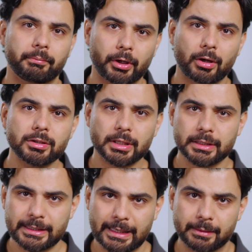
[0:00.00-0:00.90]
Beyond
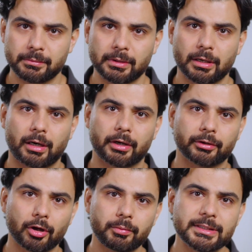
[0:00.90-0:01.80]
our team, our
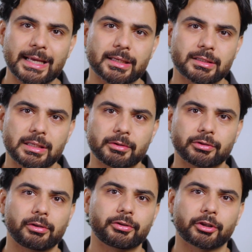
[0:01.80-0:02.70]
global tax team is
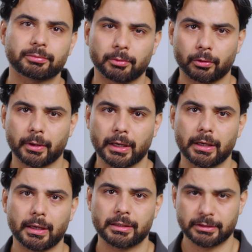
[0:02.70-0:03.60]
also
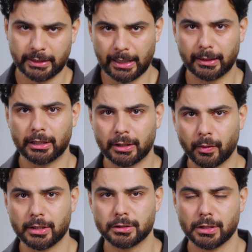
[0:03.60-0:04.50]
exploring and scaling
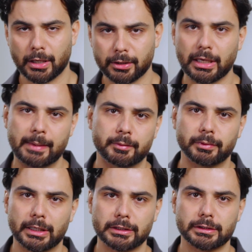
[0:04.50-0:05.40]
Quick's other
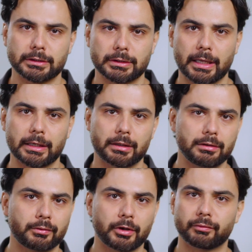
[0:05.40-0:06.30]
capabilities like
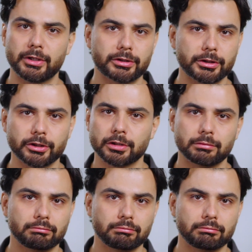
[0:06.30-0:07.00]
Quick Research,